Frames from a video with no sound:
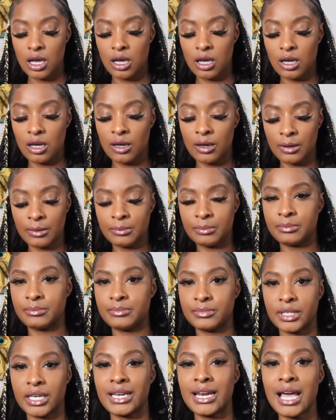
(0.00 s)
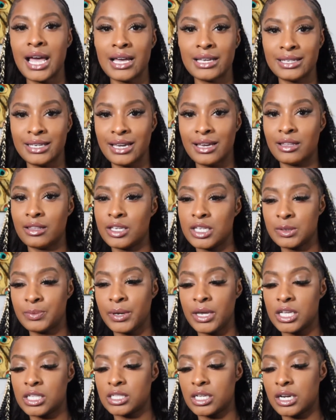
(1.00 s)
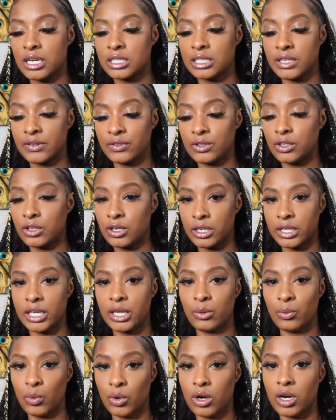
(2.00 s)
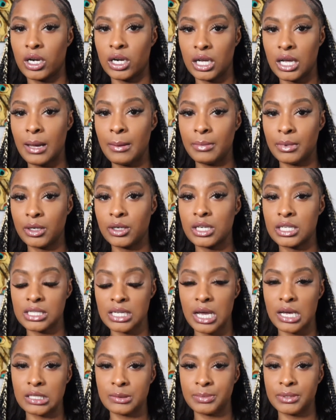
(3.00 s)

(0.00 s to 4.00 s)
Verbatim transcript: um and i yeah these pants are definitely going to get worn a million times